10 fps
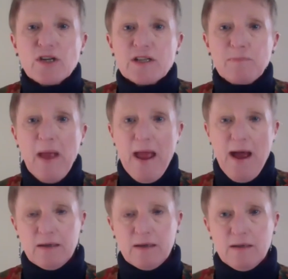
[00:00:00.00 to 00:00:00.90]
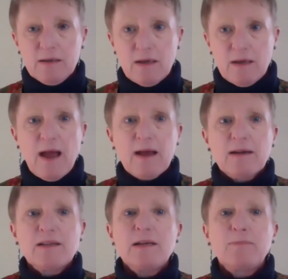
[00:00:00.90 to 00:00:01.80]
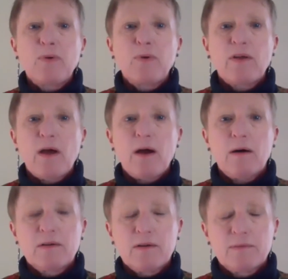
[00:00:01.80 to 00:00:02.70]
expand, and a deep breath out.